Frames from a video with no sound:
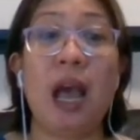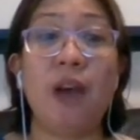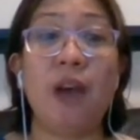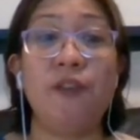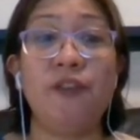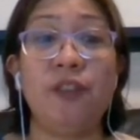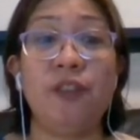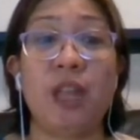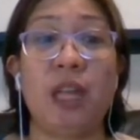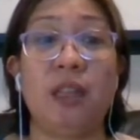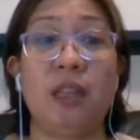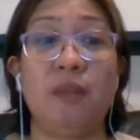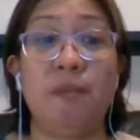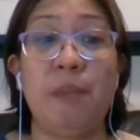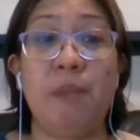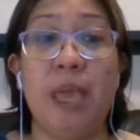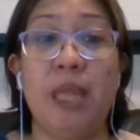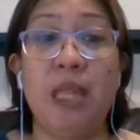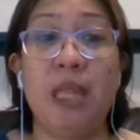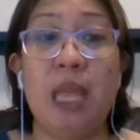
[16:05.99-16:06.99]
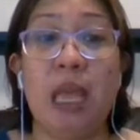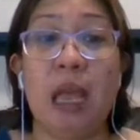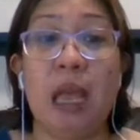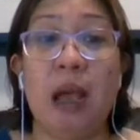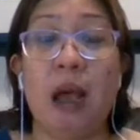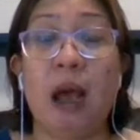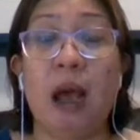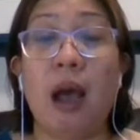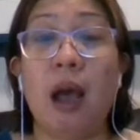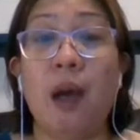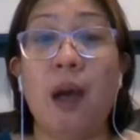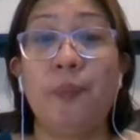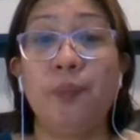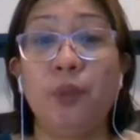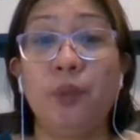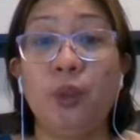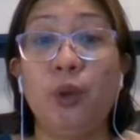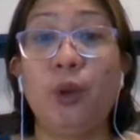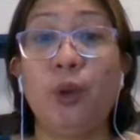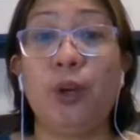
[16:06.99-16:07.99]
have not been
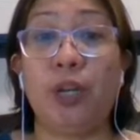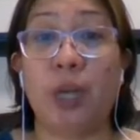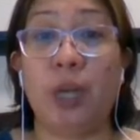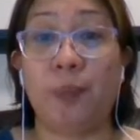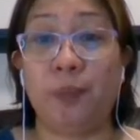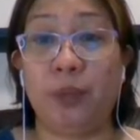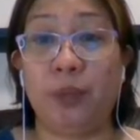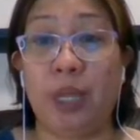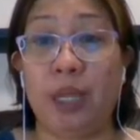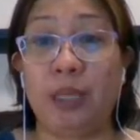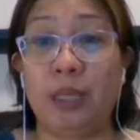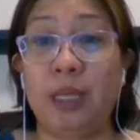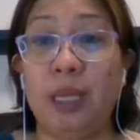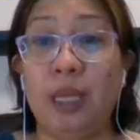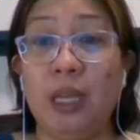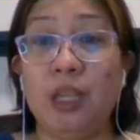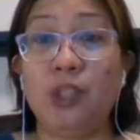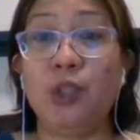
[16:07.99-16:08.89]
corrupted.